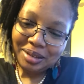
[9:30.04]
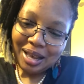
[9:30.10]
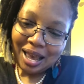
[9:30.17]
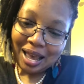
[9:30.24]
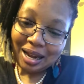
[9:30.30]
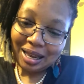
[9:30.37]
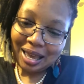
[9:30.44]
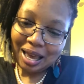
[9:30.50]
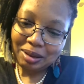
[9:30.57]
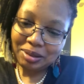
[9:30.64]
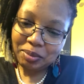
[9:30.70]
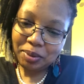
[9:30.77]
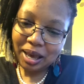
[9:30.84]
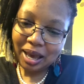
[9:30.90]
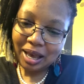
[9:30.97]
And it came to
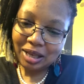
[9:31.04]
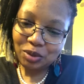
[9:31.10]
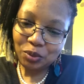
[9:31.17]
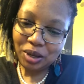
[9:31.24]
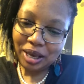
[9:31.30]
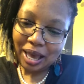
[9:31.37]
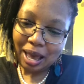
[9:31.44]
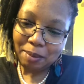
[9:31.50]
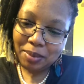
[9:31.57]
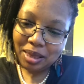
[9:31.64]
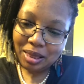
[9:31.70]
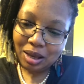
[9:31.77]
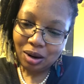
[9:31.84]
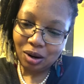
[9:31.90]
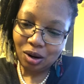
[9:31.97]
pass when he had been
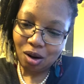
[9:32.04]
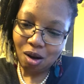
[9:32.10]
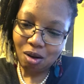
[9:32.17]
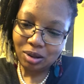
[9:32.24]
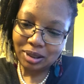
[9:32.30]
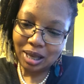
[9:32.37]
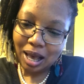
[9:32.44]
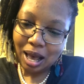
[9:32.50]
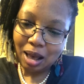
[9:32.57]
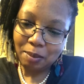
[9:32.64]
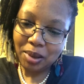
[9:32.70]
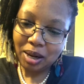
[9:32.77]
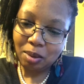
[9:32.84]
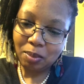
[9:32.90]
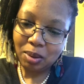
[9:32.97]
there a long time,
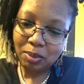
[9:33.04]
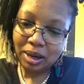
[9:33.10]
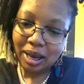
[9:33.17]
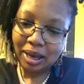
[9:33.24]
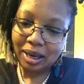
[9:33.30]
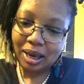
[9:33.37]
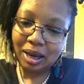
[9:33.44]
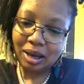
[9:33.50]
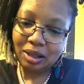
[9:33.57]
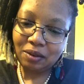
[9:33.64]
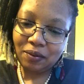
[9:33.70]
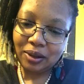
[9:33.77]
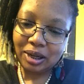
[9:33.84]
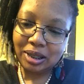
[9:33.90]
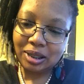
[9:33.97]
and Abimelech, king of the
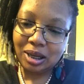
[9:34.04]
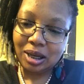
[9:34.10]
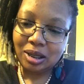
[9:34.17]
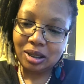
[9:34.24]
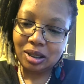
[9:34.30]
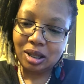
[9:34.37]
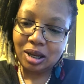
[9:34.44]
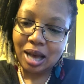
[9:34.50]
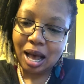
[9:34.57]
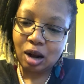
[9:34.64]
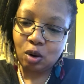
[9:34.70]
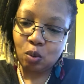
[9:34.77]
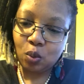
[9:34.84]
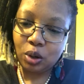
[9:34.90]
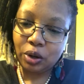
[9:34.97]
Philistines, looked out a
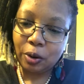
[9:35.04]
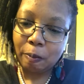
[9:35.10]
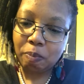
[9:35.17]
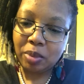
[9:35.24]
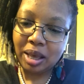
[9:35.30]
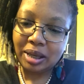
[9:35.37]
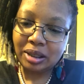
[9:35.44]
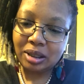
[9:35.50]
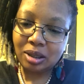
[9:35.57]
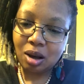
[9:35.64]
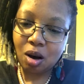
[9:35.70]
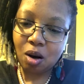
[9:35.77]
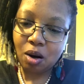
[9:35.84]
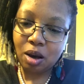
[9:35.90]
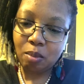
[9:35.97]
window and
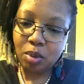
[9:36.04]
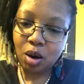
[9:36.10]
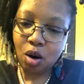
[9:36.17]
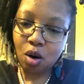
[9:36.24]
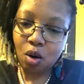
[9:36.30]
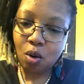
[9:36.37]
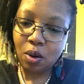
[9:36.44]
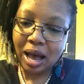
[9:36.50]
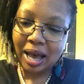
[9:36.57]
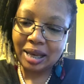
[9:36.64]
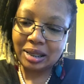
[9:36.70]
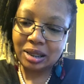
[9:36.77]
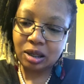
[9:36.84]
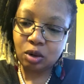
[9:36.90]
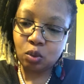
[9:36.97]
saw, and behold,
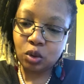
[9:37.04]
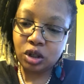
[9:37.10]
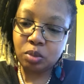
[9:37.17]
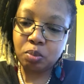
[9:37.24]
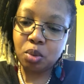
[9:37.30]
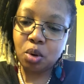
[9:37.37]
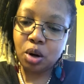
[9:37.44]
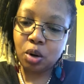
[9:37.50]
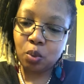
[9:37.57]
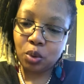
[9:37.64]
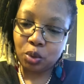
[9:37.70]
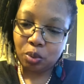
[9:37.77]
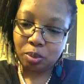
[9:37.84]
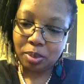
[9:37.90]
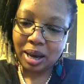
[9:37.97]
Isaac was sporting with
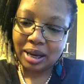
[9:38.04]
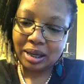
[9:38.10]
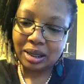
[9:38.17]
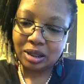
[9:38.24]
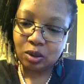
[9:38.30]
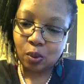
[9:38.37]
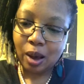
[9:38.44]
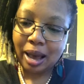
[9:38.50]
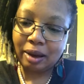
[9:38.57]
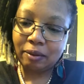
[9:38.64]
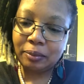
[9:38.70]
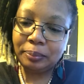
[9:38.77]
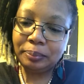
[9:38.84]
Rebekah his wife.